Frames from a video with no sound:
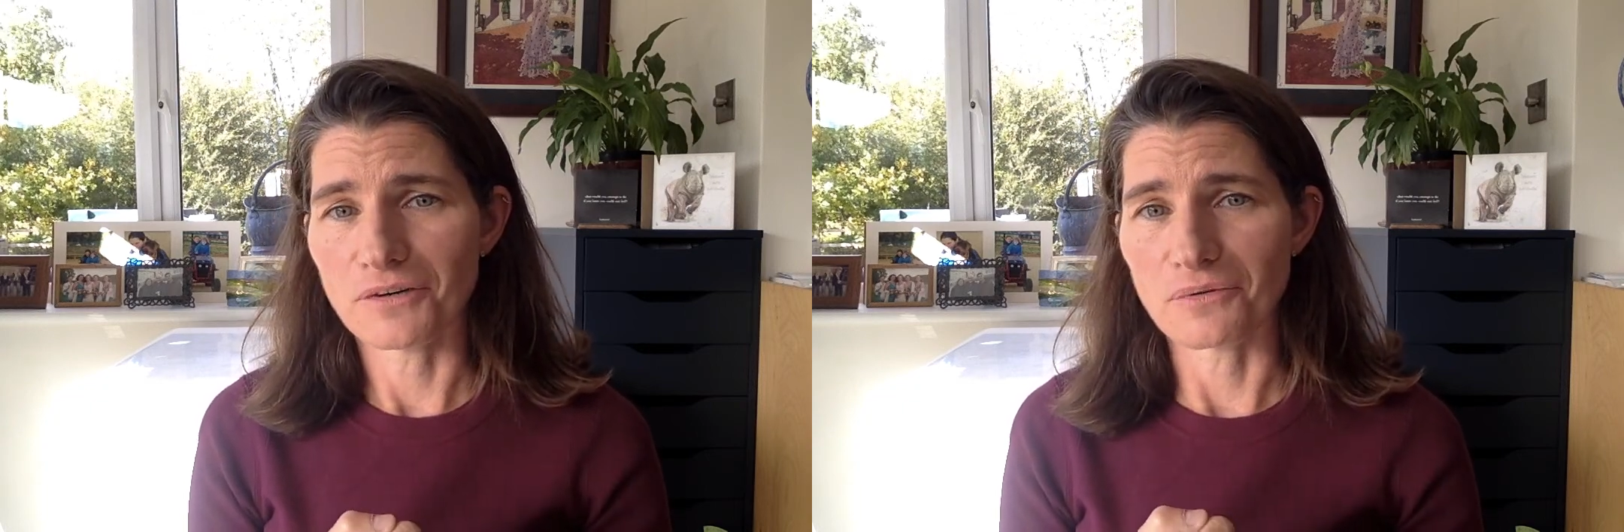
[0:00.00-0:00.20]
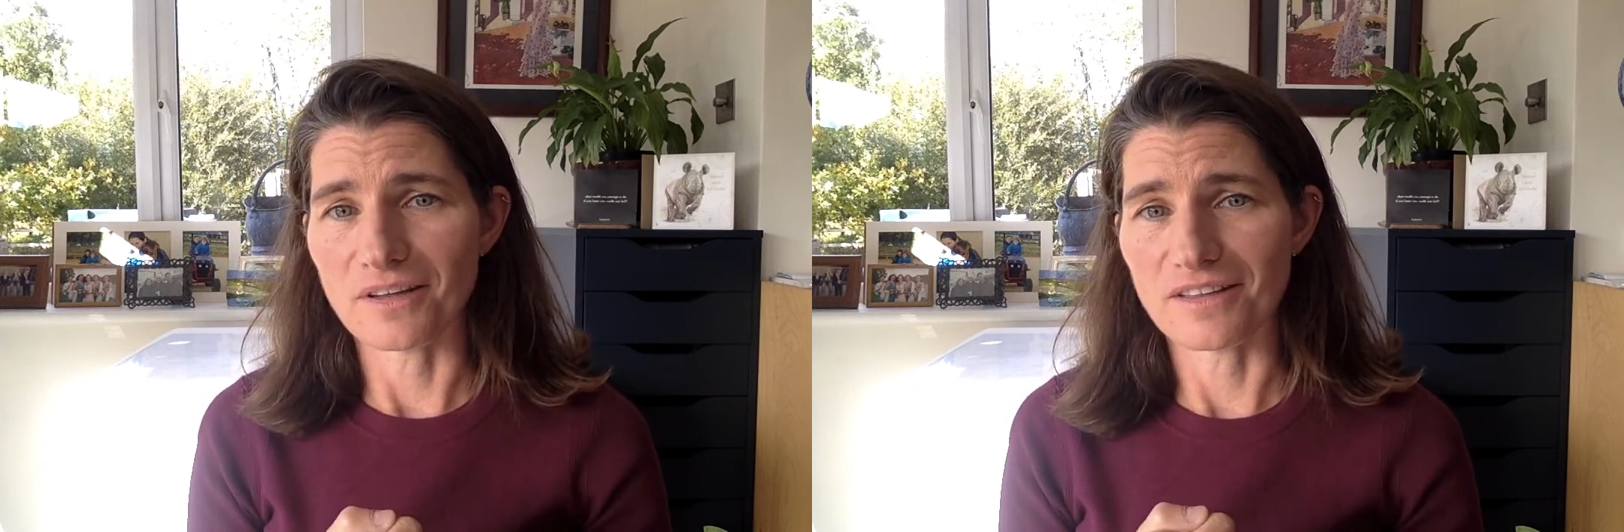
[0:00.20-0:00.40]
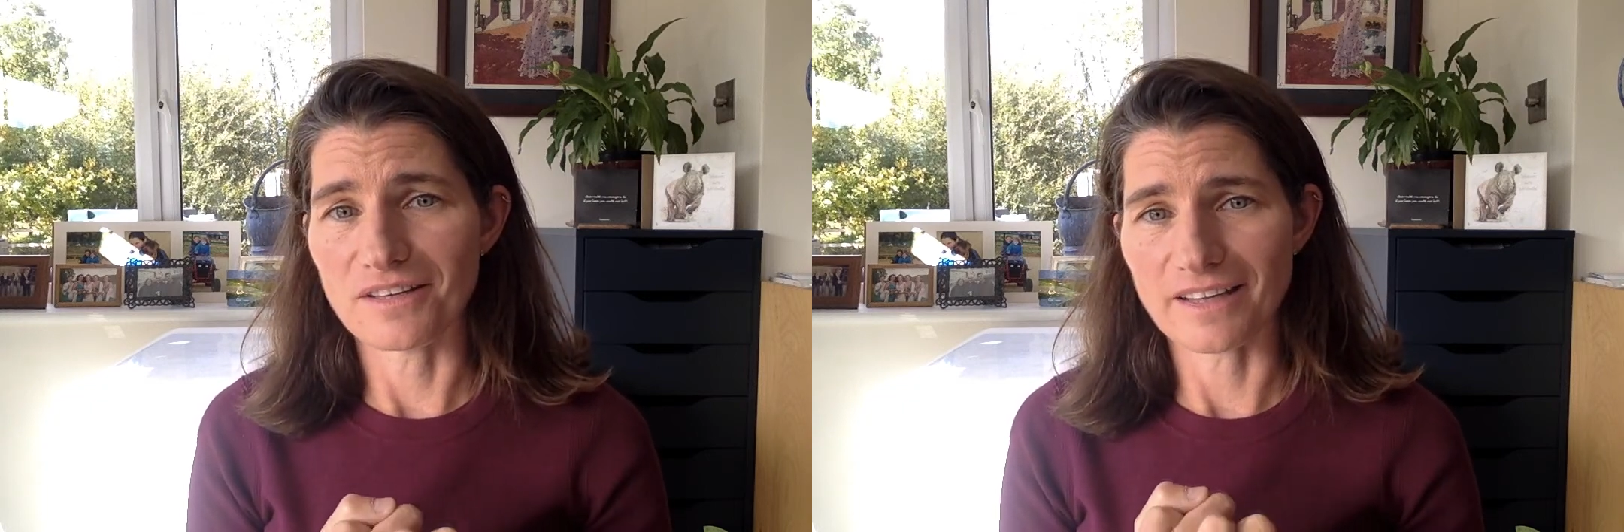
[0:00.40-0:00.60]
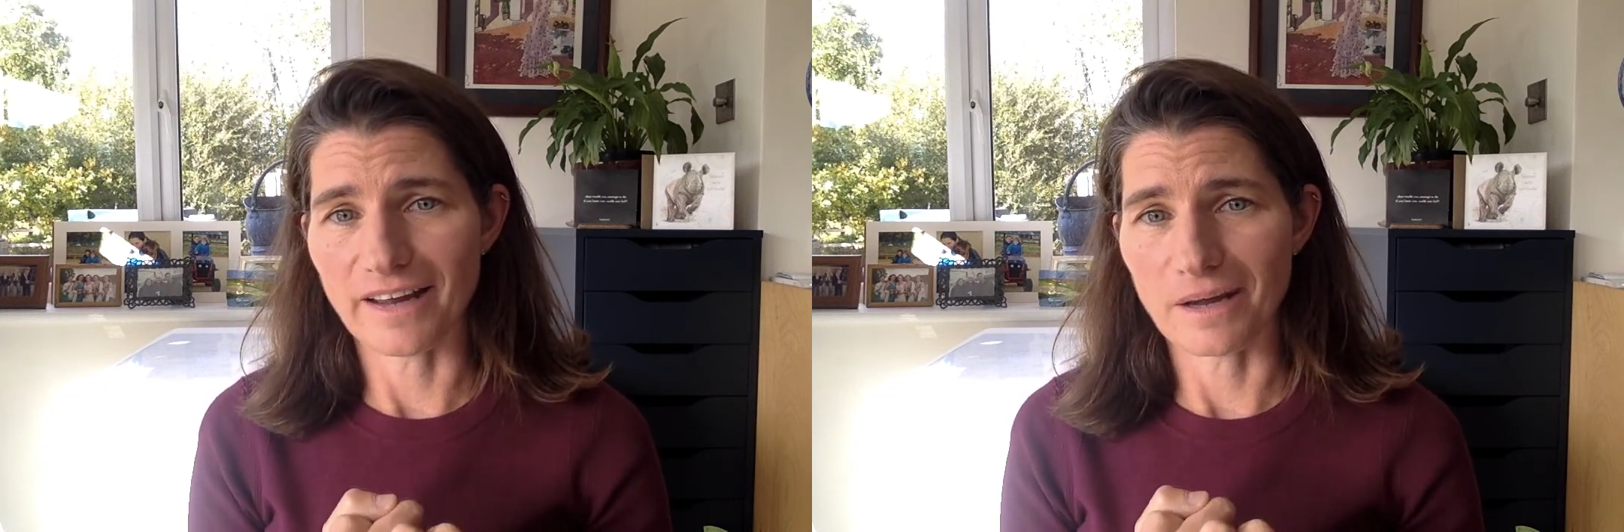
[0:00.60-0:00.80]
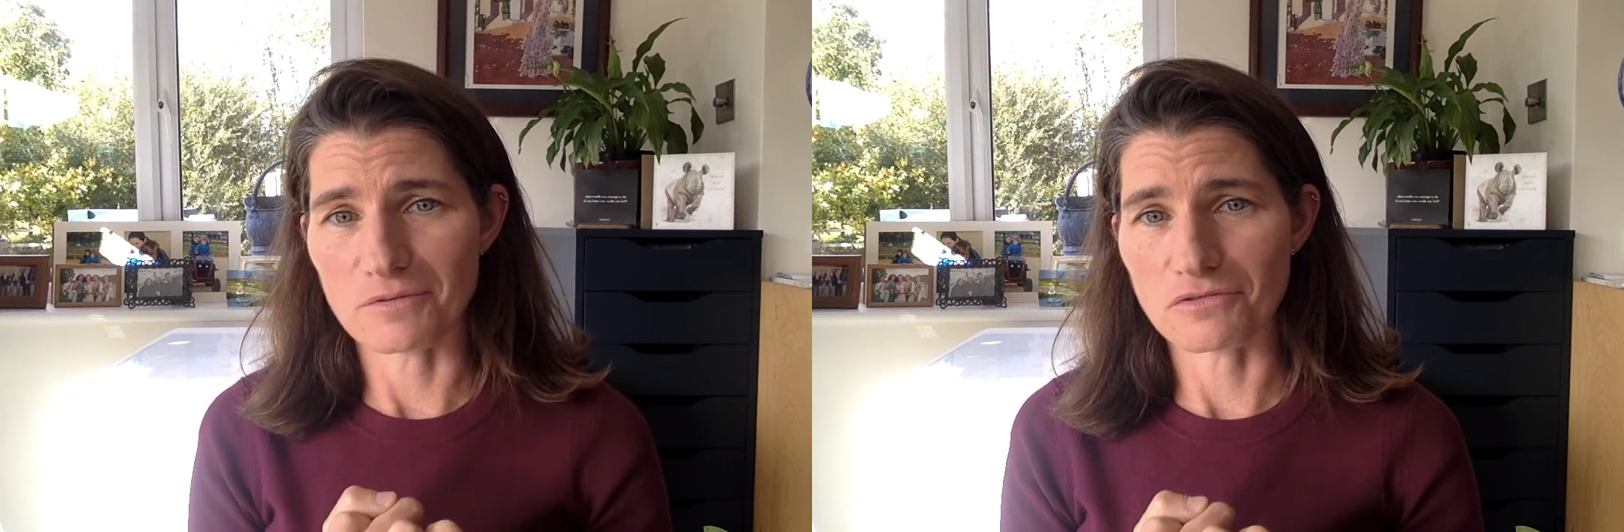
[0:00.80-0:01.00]
with these lay
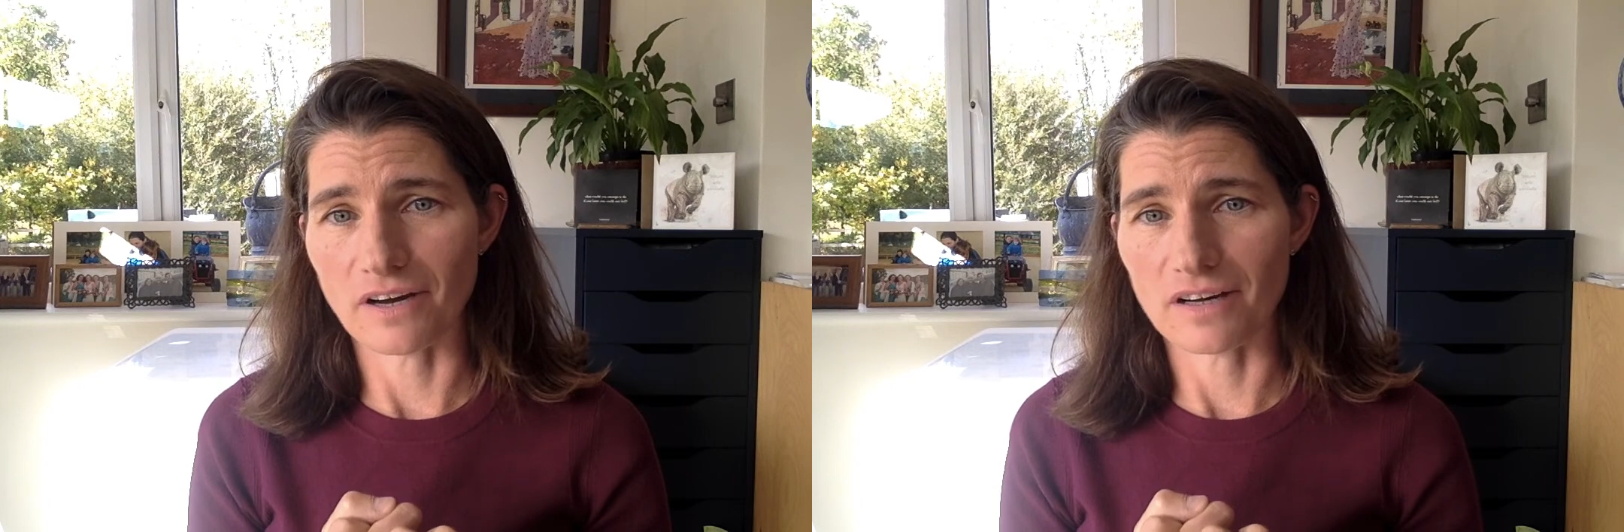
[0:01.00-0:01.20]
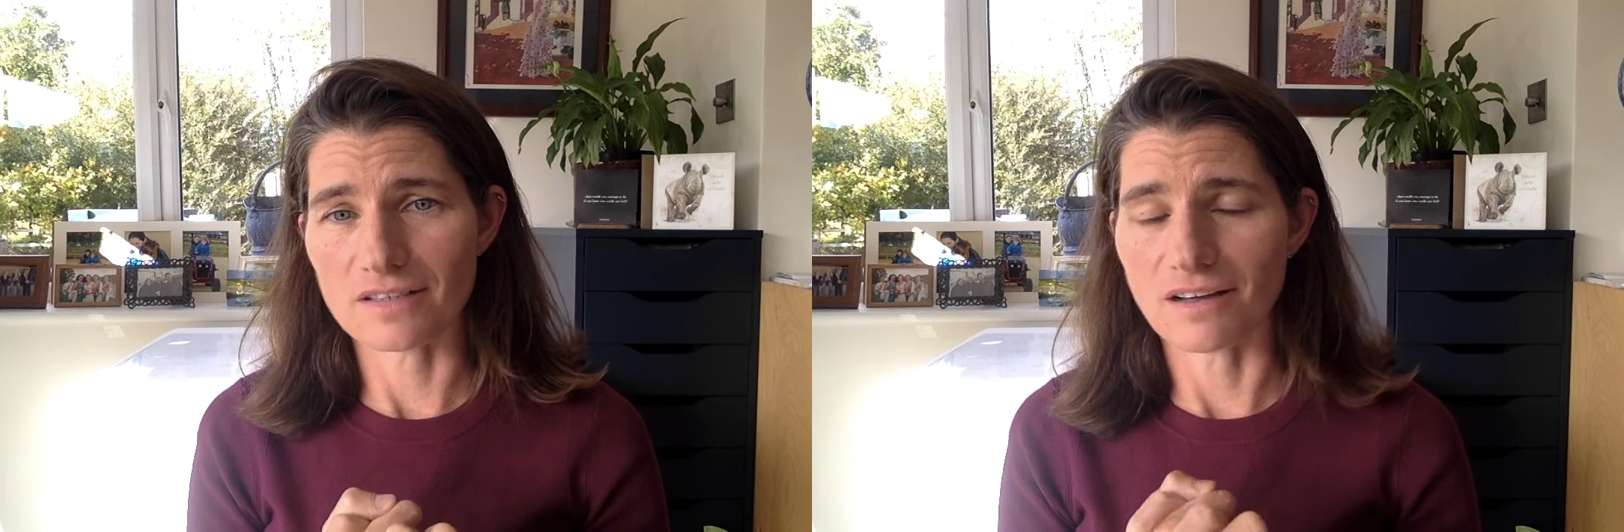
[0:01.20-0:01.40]
abstracts.